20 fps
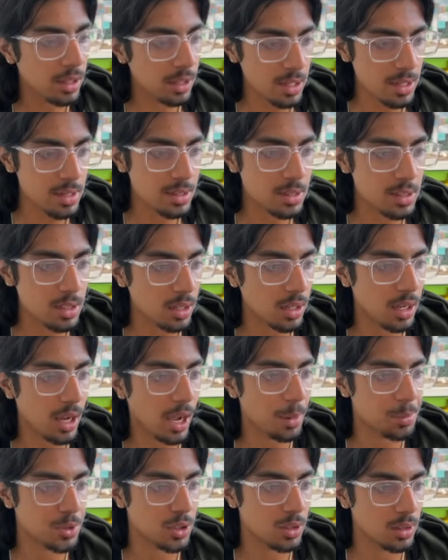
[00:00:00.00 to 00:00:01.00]
have easily
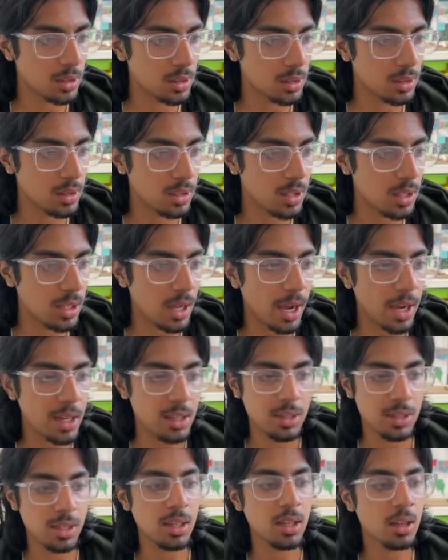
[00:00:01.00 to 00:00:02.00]
captured the
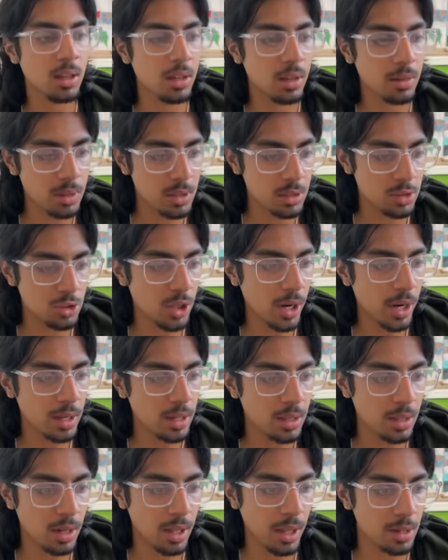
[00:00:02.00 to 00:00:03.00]
idea of this
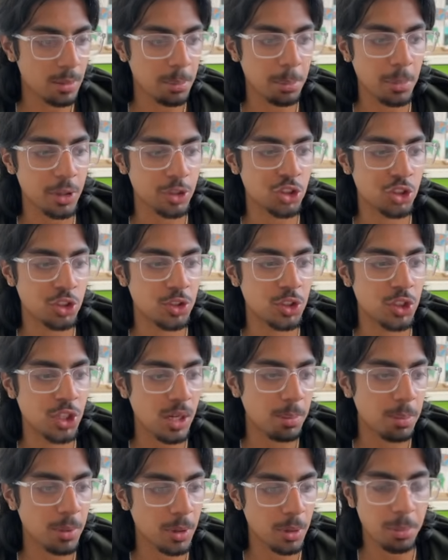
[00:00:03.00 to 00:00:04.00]
dragon at a much
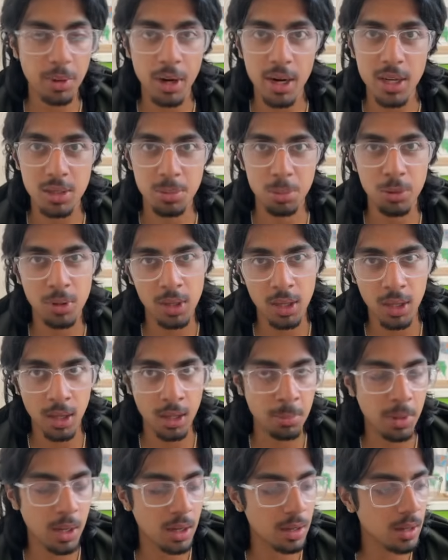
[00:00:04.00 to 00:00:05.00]
cheaper price point at
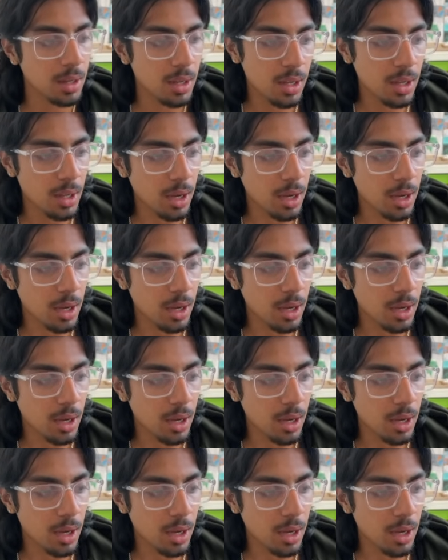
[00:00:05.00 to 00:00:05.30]
about